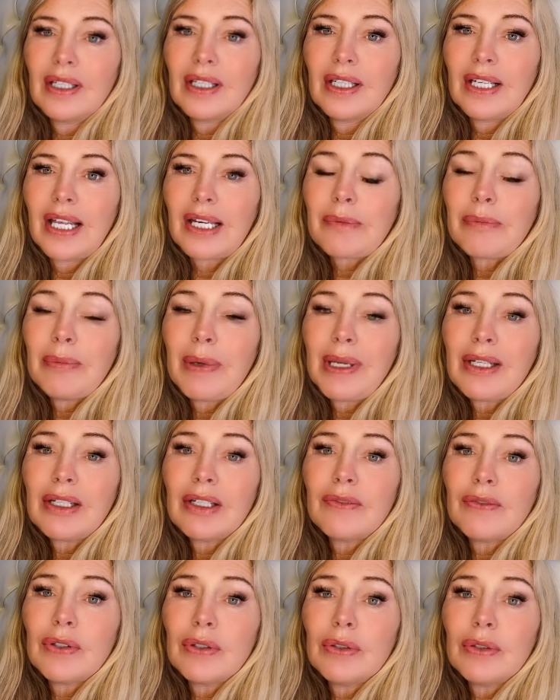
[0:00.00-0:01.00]
Like many
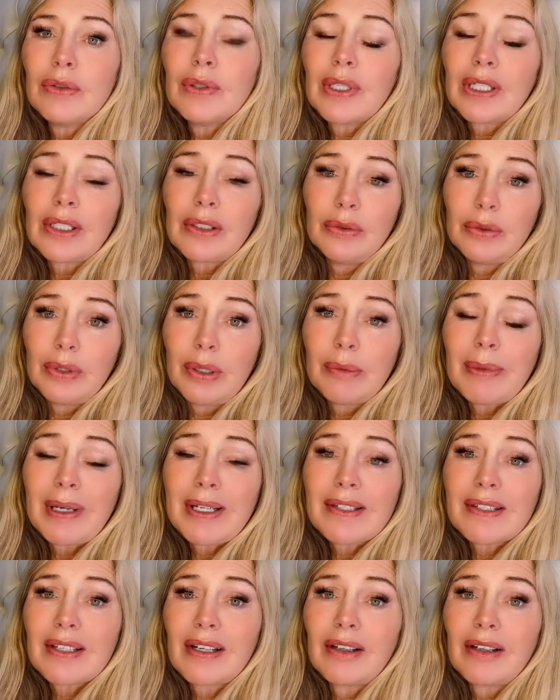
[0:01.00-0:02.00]
of you, including
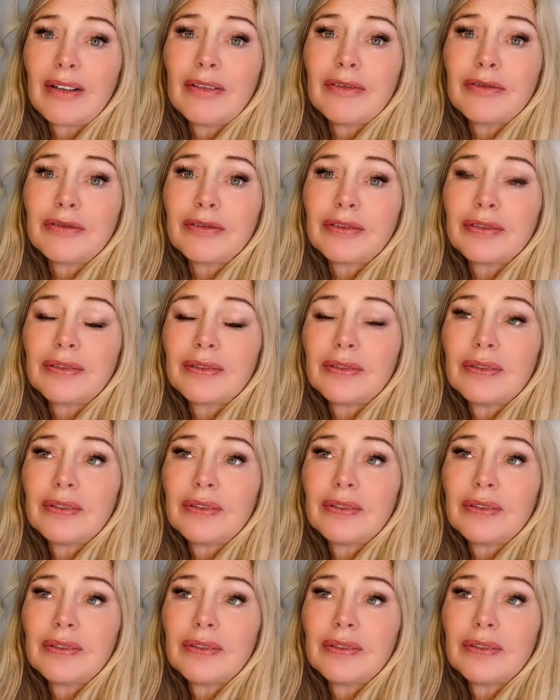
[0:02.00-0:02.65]
myself,